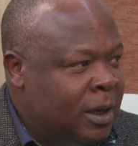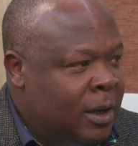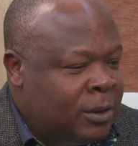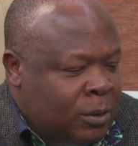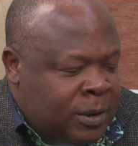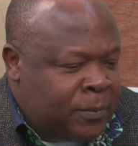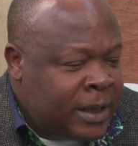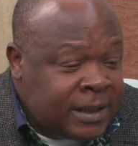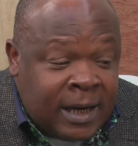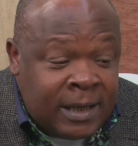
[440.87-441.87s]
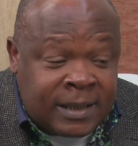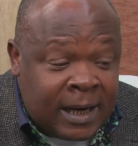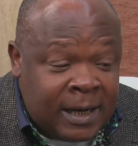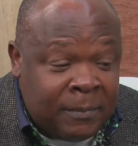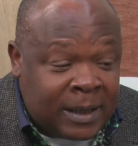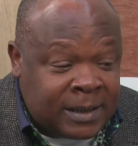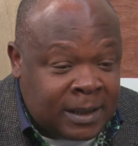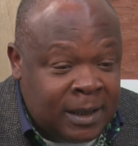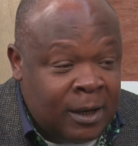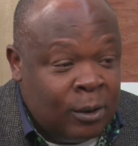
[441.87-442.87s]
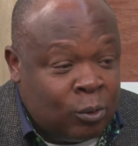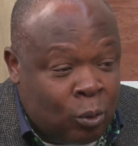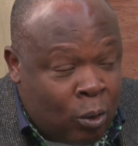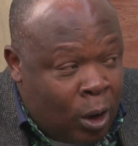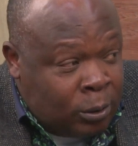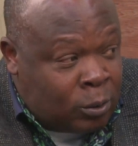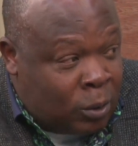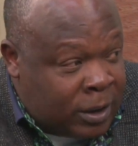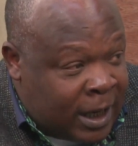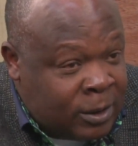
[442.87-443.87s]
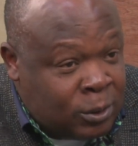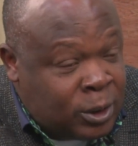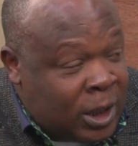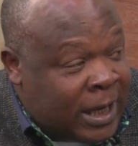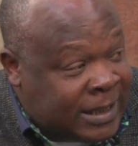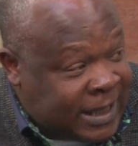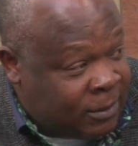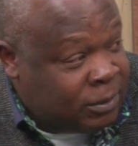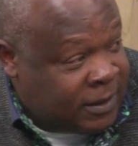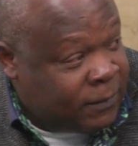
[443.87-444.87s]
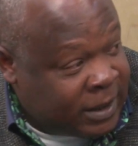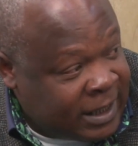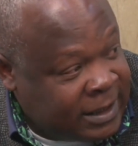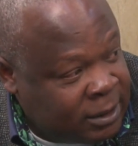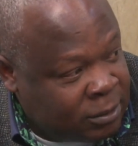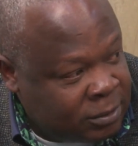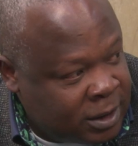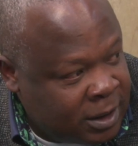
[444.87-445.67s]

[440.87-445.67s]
So the president is at liberty to call to order those executive organizations.